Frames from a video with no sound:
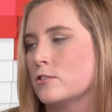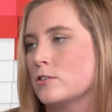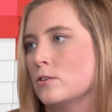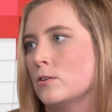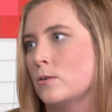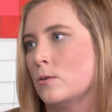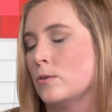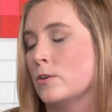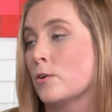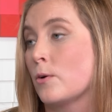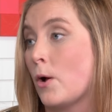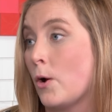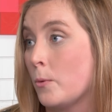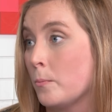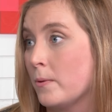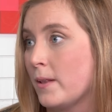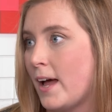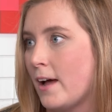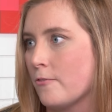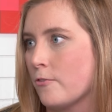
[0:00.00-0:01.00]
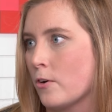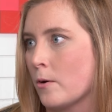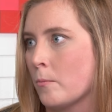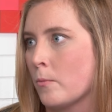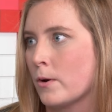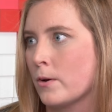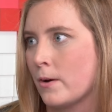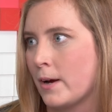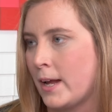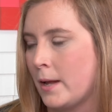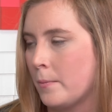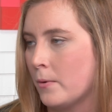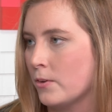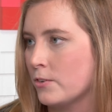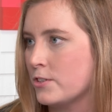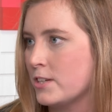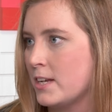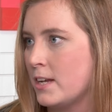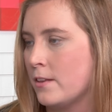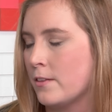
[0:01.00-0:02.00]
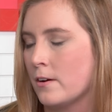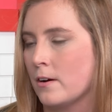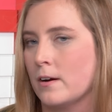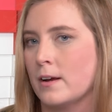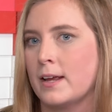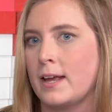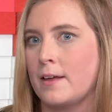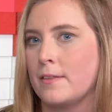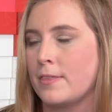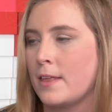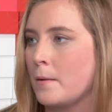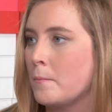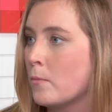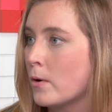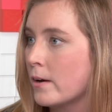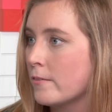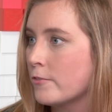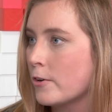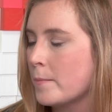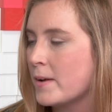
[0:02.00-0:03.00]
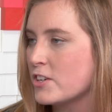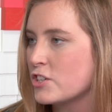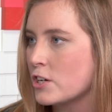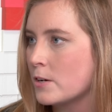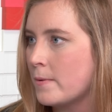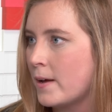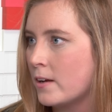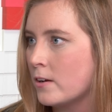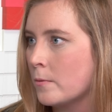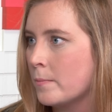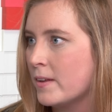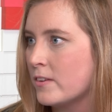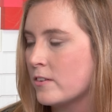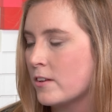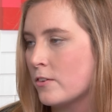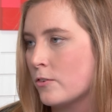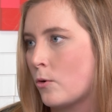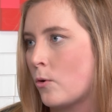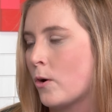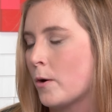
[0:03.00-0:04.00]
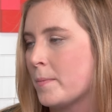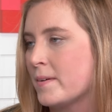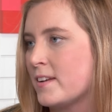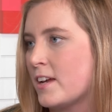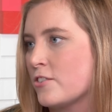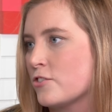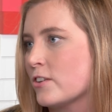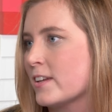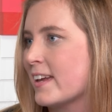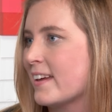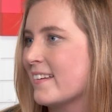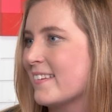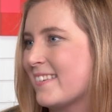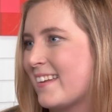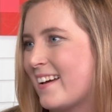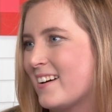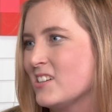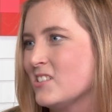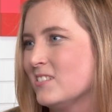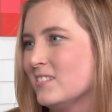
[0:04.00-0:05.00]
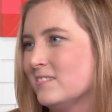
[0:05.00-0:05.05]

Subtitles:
to your own platform, where you're able to either get them more information about your business or potentially get a sale.